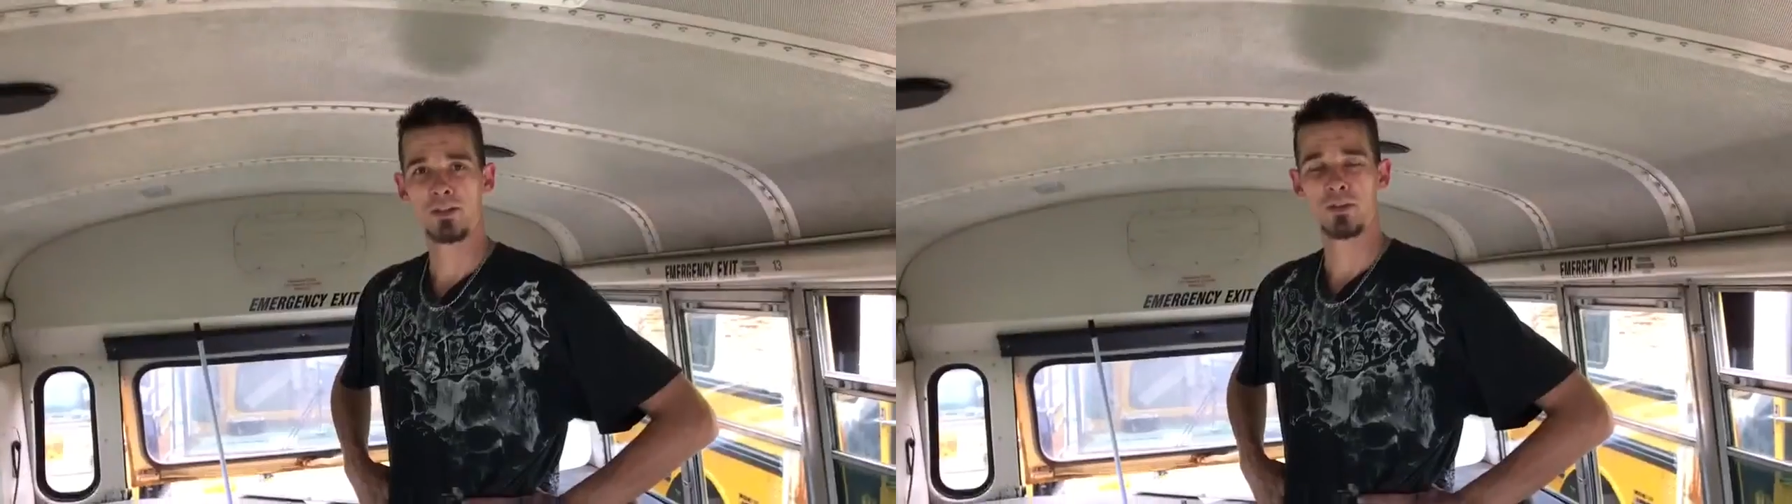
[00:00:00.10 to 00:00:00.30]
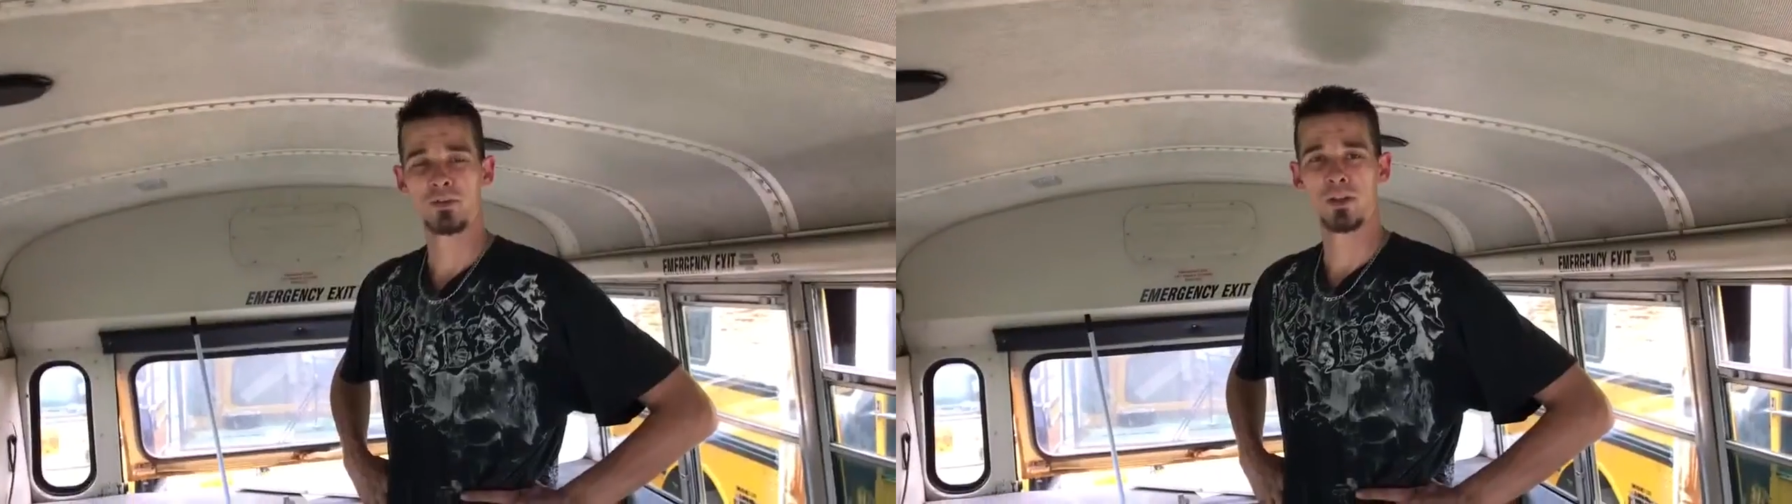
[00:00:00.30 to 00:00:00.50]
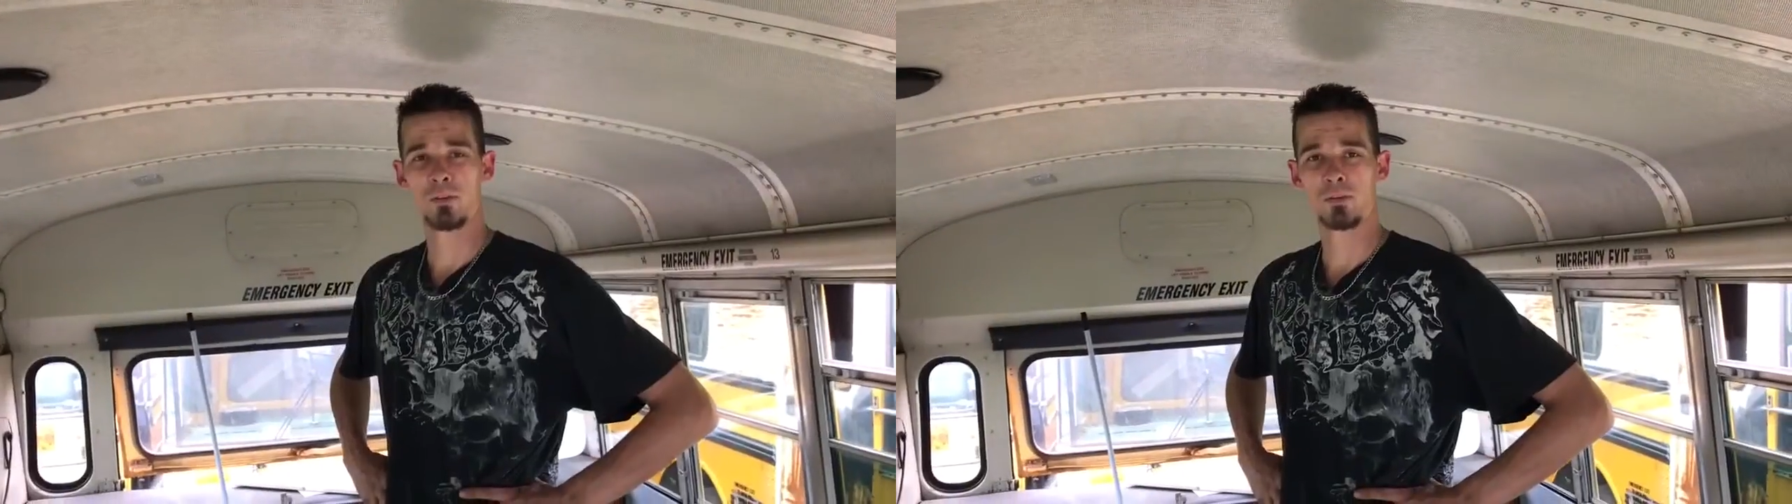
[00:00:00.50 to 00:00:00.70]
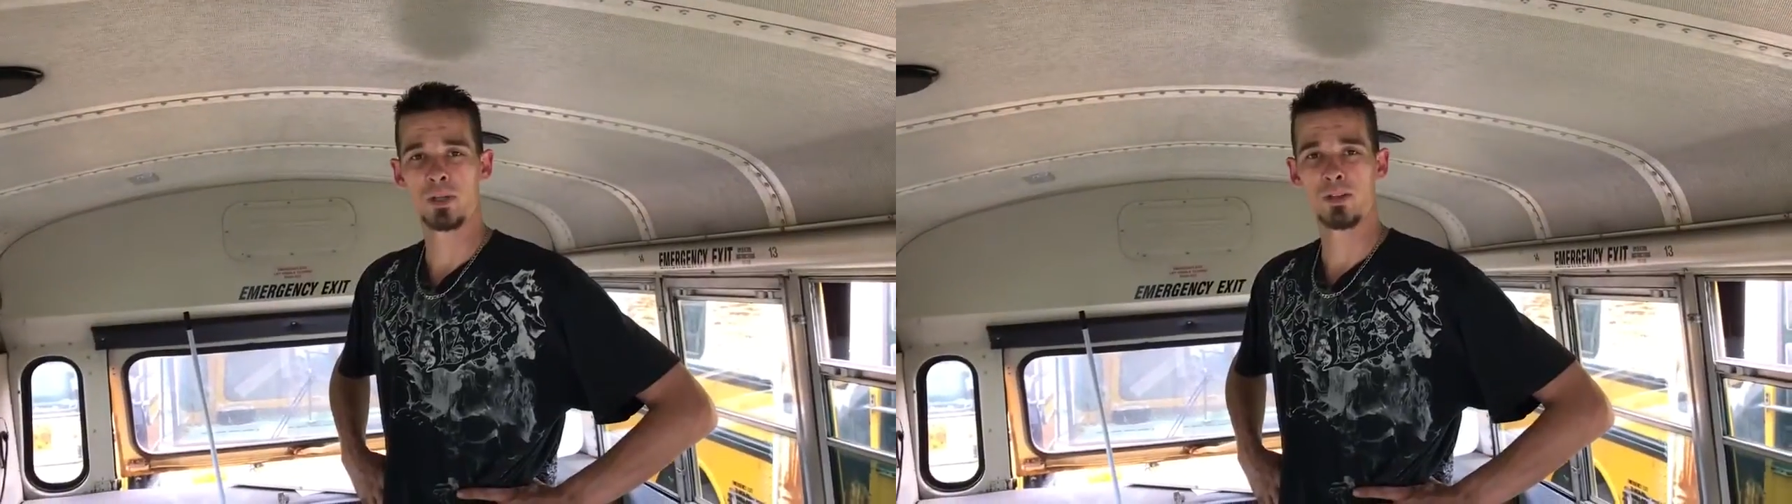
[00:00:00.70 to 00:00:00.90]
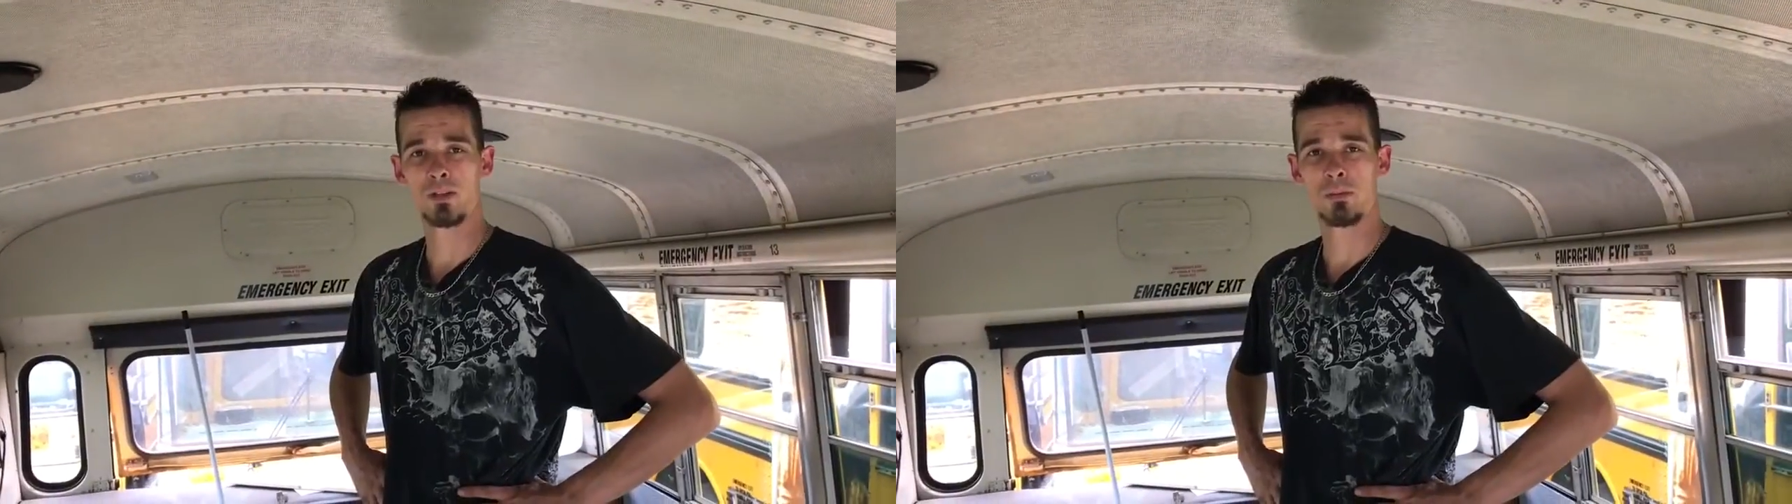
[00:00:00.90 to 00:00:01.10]
this is Philip from
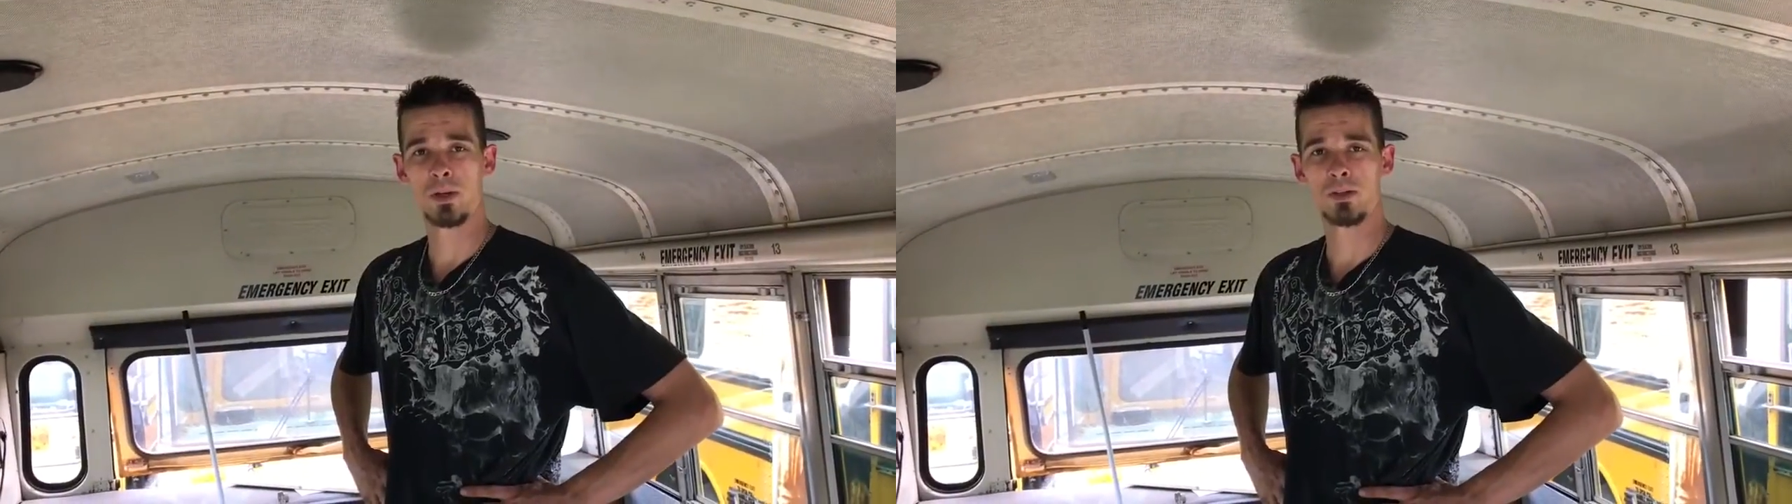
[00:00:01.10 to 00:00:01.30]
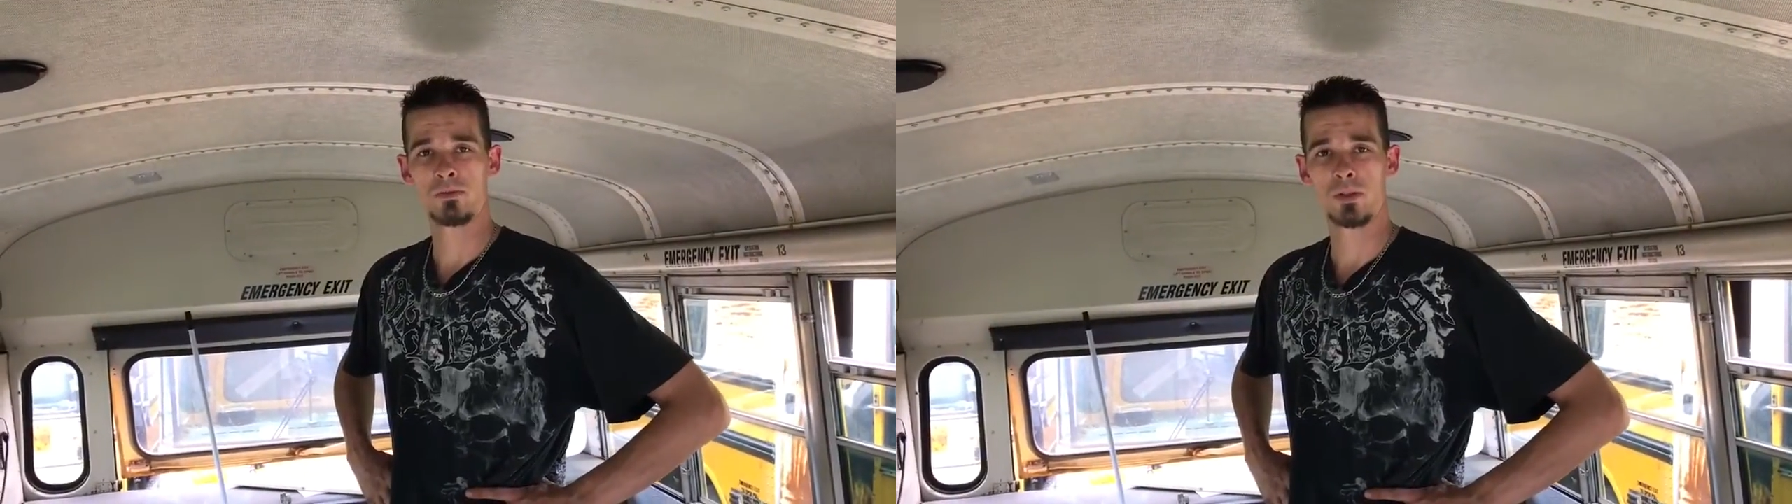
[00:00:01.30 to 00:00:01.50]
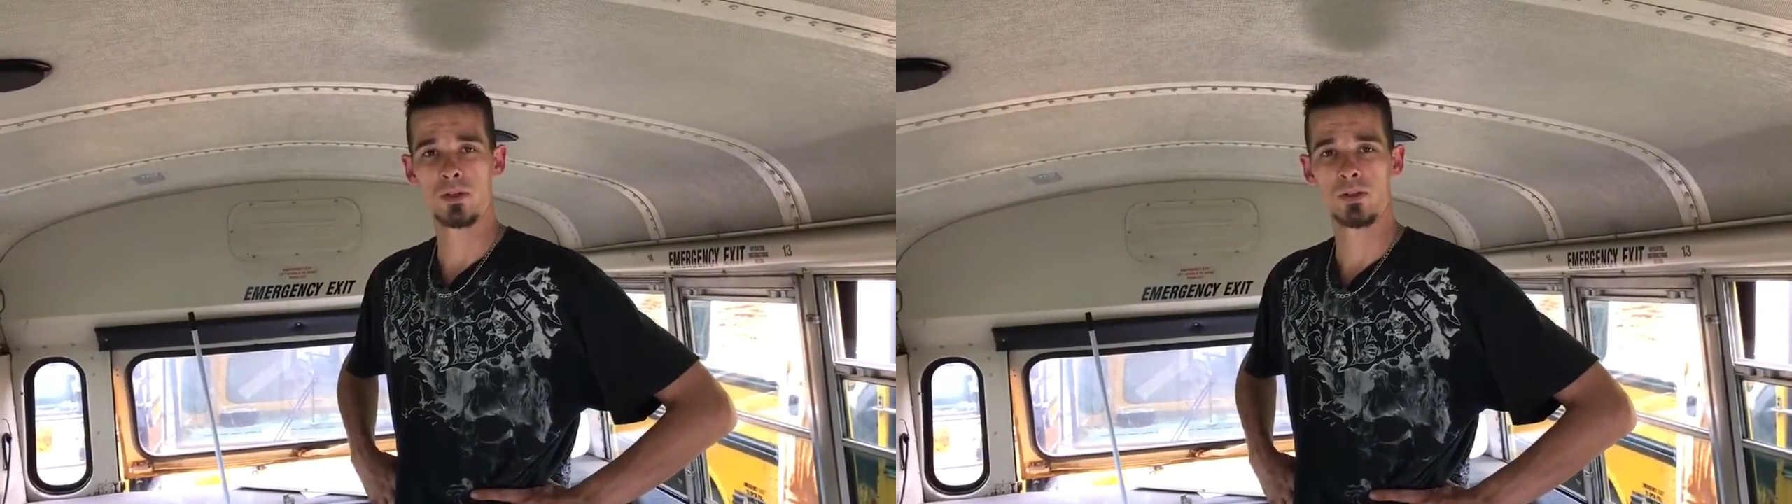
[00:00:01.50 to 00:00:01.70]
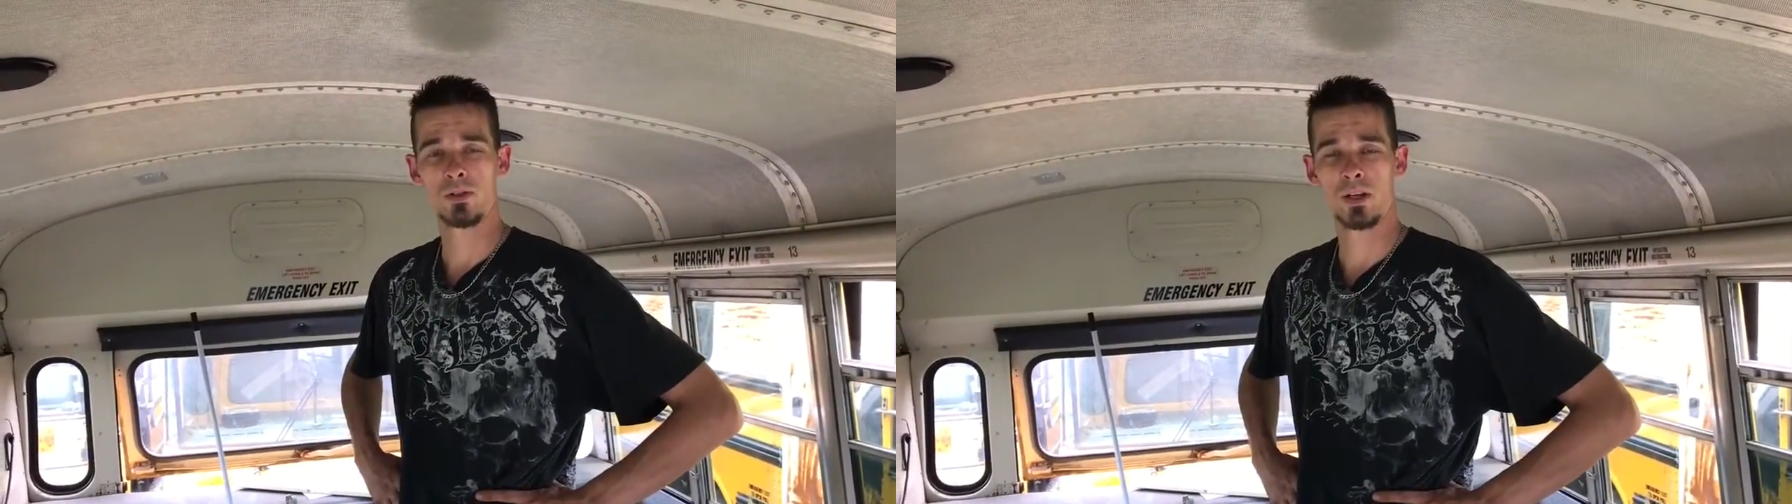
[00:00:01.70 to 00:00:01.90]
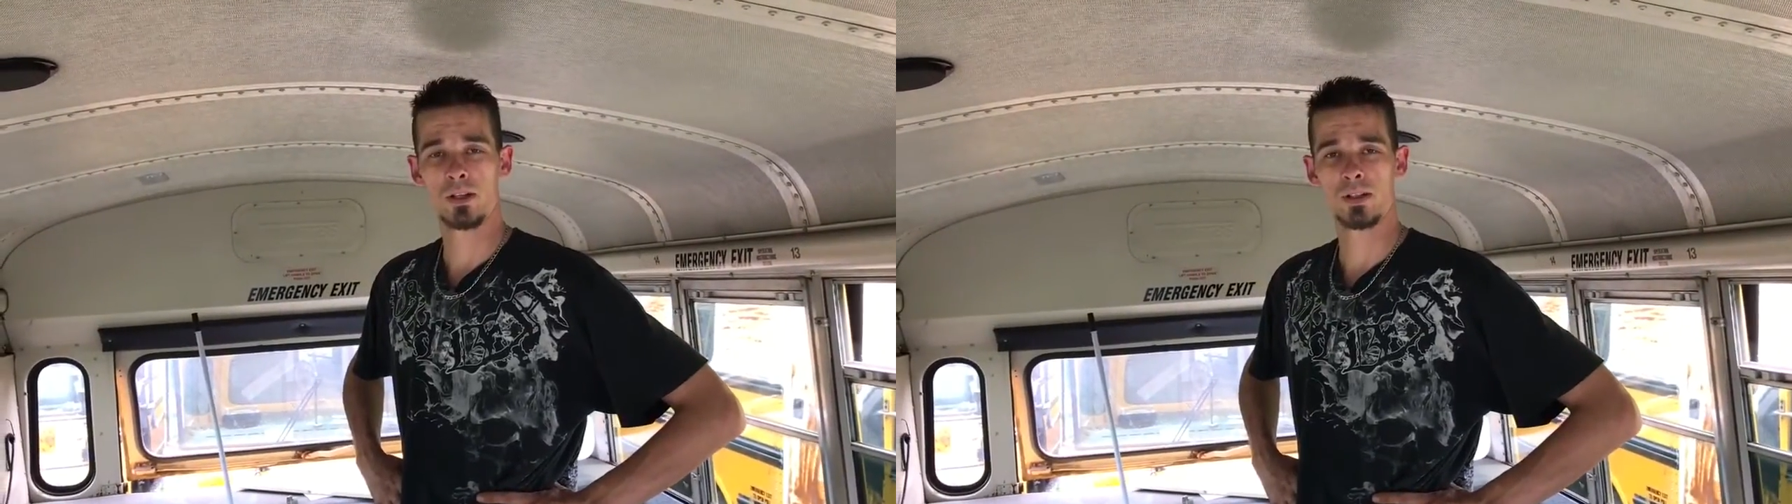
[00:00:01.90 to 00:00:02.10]
Custom Bus Conversions.